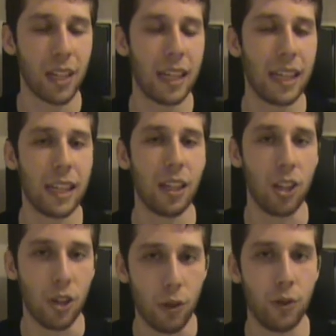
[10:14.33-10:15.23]
going to get
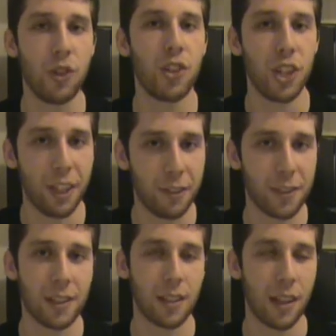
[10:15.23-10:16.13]
huge
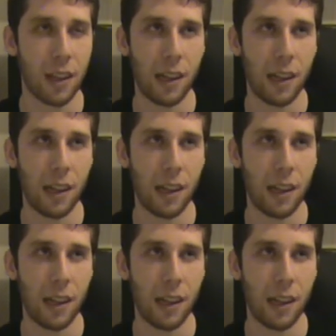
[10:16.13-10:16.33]
cheers